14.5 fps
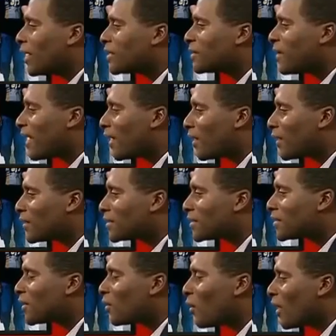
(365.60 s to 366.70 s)
as parents,
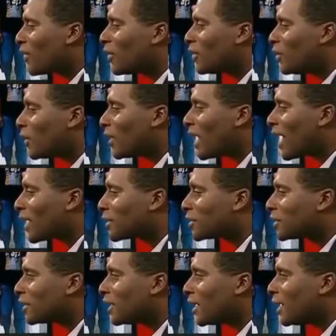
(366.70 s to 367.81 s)
as to whether you could
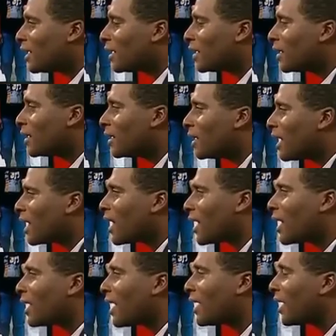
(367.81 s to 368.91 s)
actually, and
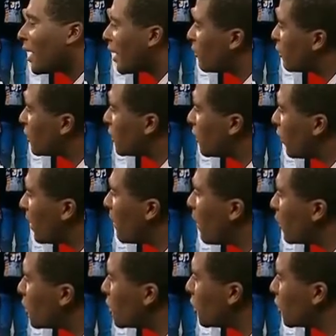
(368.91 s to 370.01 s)
I return to the
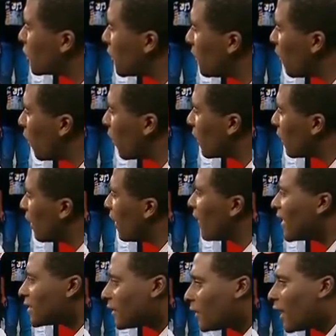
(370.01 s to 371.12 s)
emotional support.
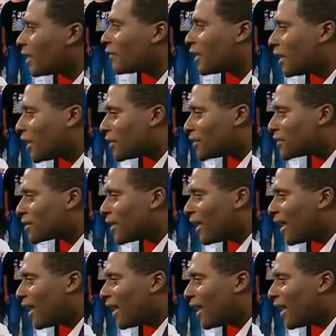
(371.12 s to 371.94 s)
That's a lot of kids,